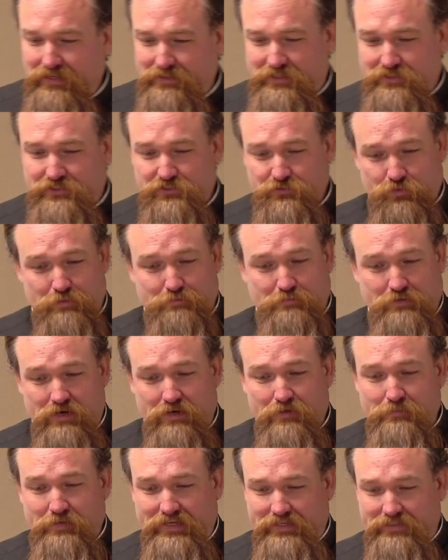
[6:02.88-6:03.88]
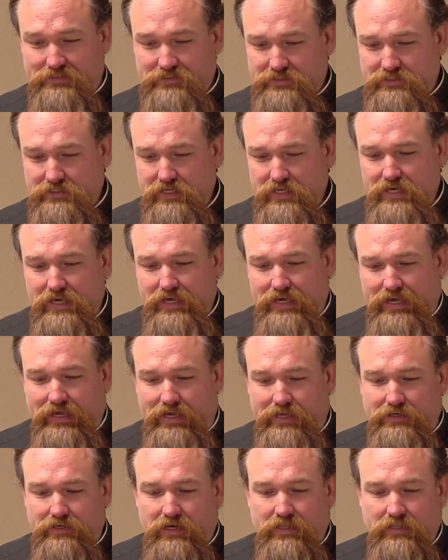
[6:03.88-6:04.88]
like, this is what Paul means.
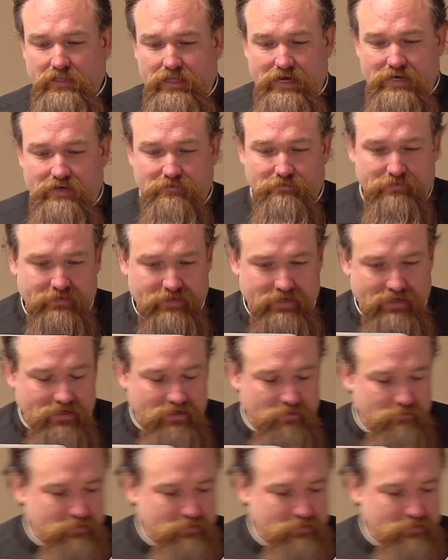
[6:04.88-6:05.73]
And a lot of that